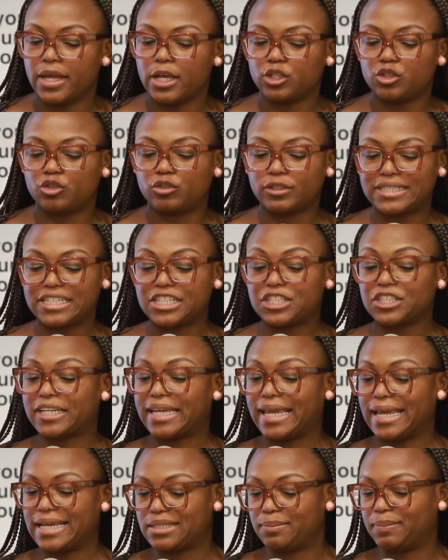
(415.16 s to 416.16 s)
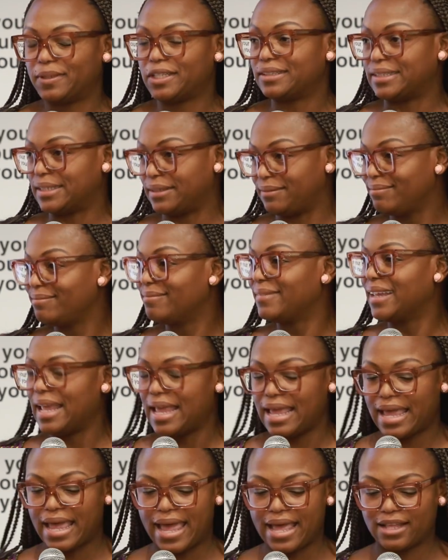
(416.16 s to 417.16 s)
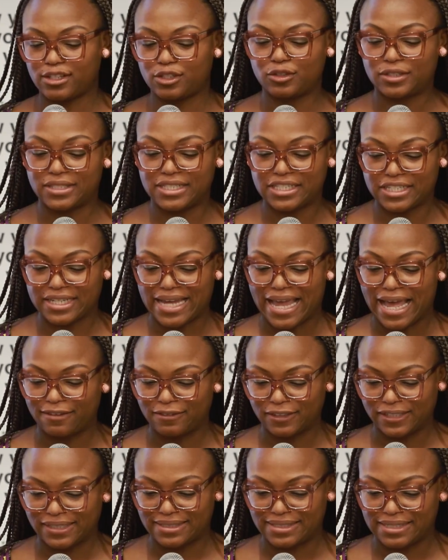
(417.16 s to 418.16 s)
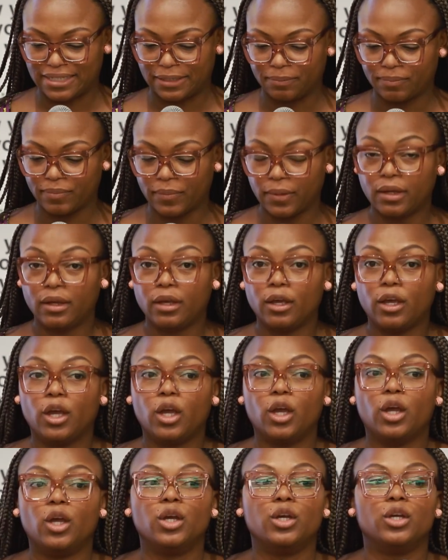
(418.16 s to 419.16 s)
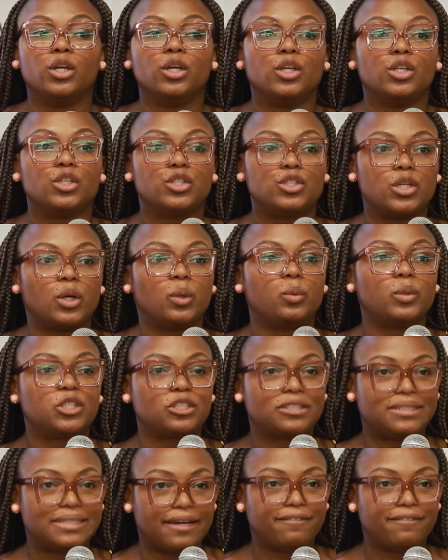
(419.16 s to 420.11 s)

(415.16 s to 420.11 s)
strategic case building and strategic advocacy. So we should